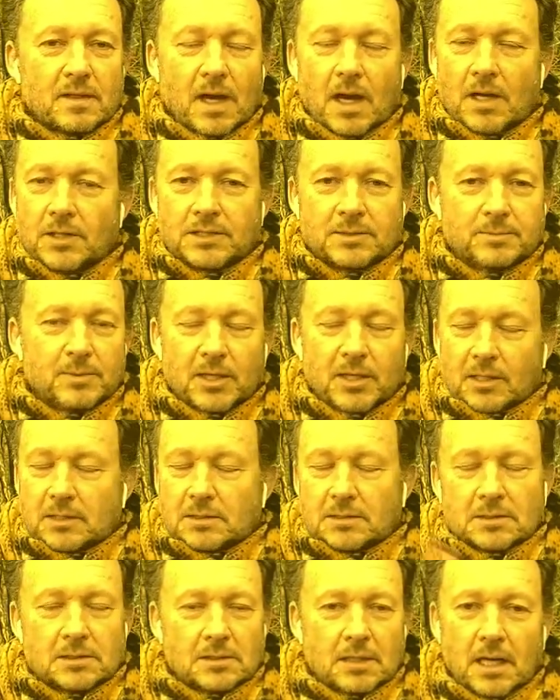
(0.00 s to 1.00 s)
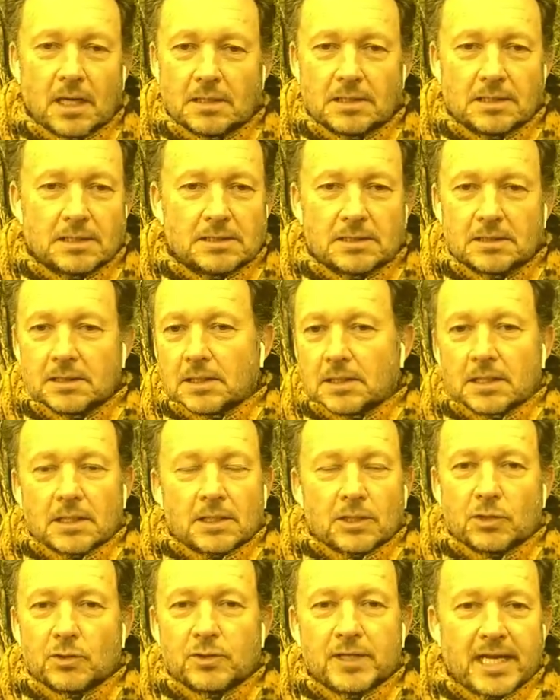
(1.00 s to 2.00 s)
All these books, all this
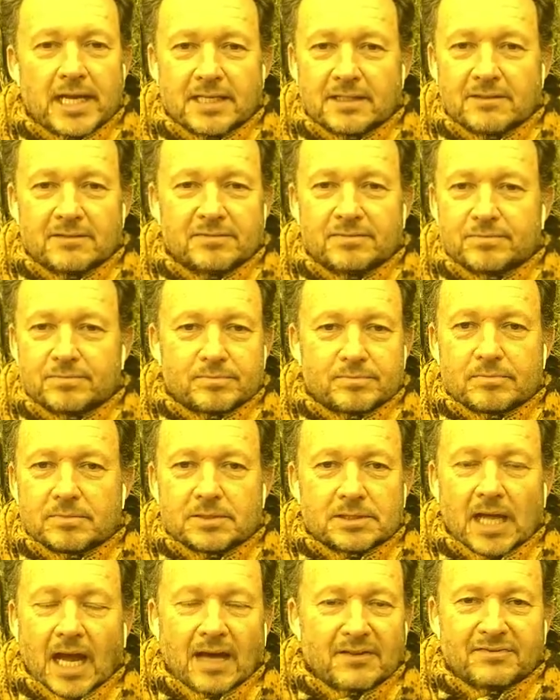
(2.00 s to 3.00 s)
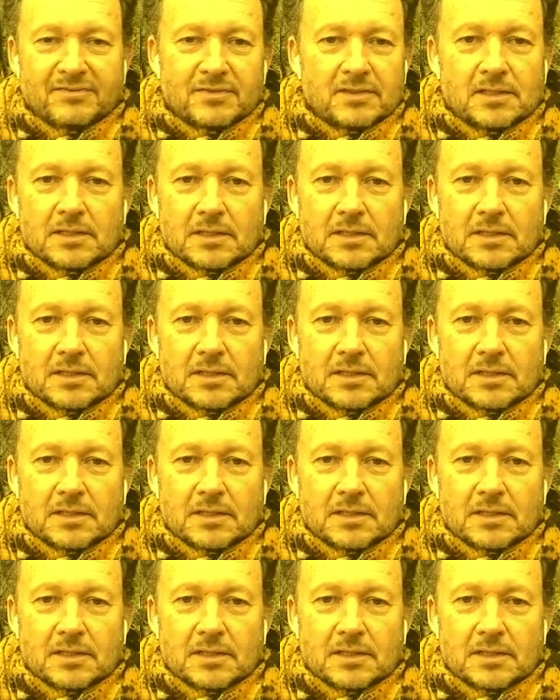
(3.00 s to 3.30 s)
creative stuff,